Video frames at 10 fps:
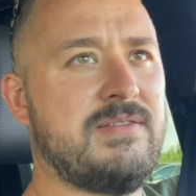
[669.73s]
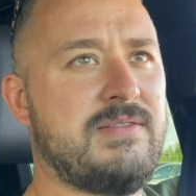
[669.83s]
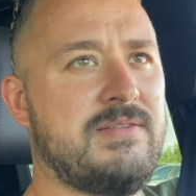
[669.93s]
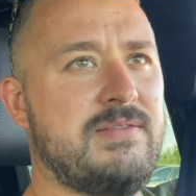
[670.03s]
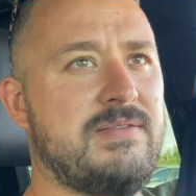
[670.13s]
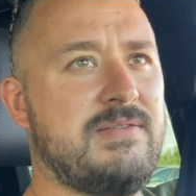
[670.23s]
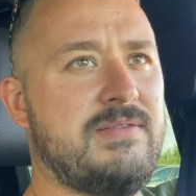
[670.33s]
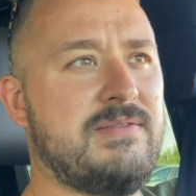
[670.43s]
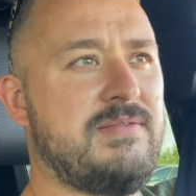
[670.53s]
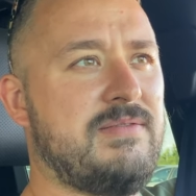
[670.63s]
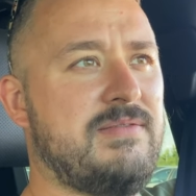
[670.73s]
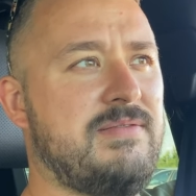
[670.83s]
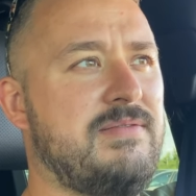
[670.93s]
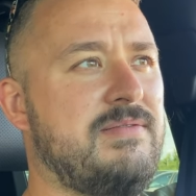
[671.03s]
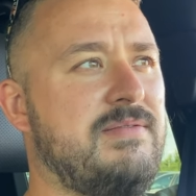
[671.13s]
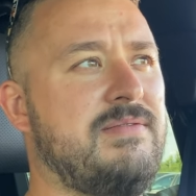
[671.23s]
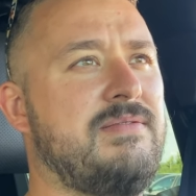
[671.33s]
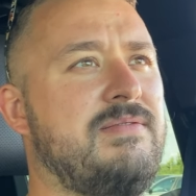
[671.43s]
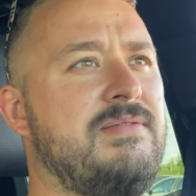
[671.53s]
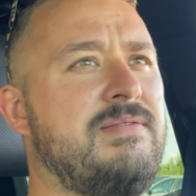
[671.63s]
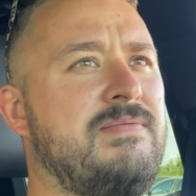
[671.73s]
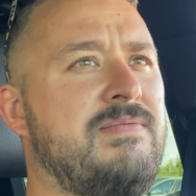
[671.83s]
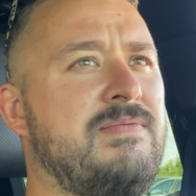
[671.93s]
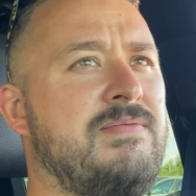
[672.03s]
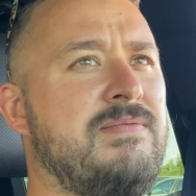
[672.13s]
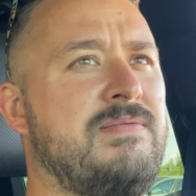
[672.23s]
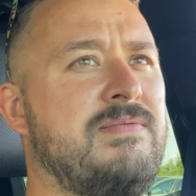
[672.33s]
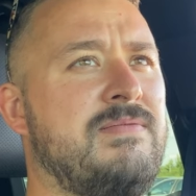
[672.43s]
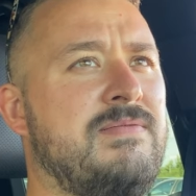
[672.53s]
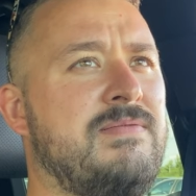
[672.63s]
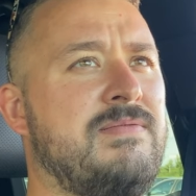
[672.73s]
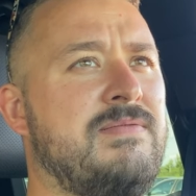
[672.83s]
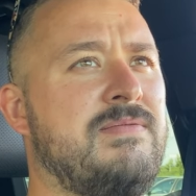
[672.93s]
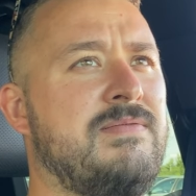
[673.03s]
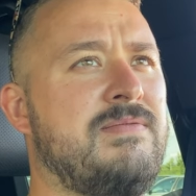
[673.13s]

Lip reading: (no one is talking)